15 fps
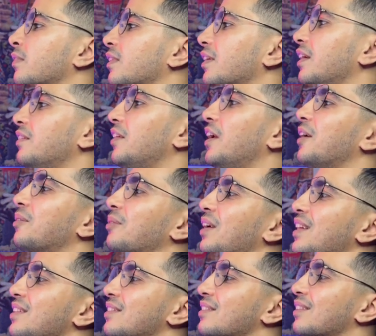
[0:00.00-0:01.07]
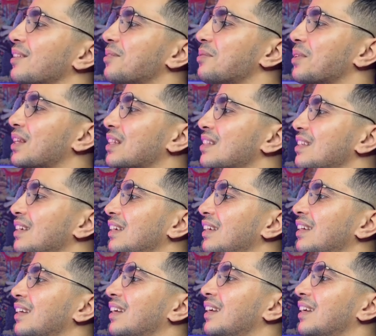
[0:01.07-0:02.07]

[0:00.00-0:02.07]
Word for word: And here it is. As you can see,